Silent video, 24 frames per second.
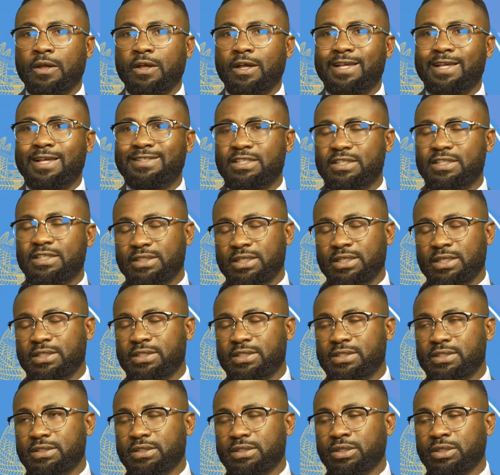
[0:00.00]

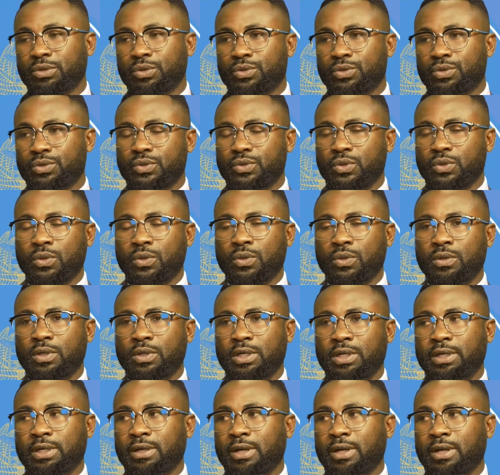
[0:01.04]
assistance in also
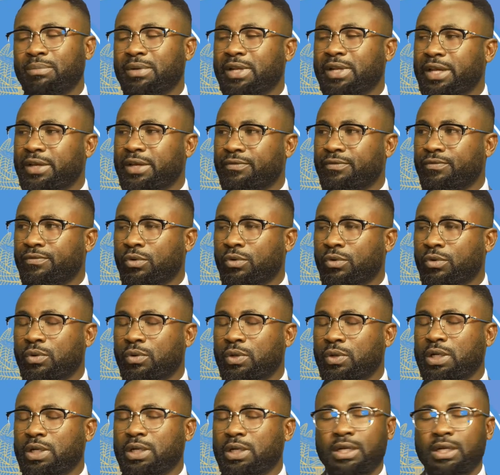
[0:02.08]
applying for
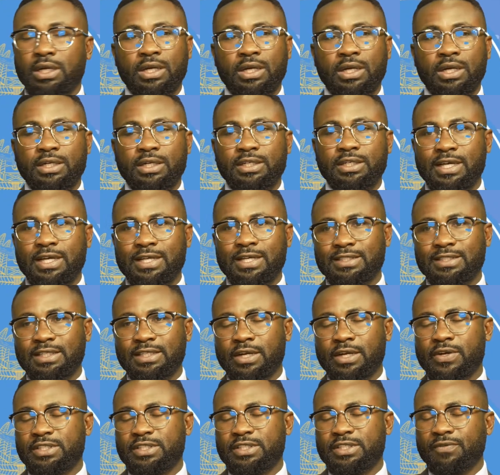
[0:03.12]
tax
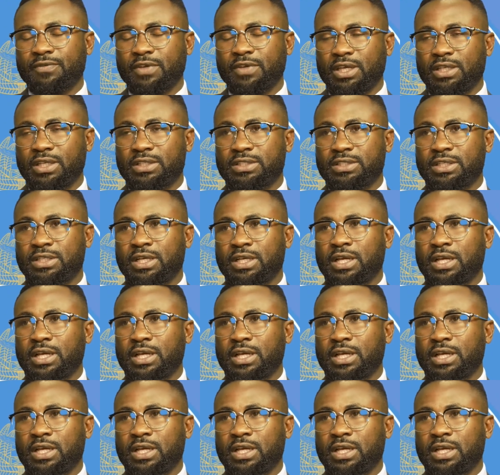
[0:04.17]
clearance certificates,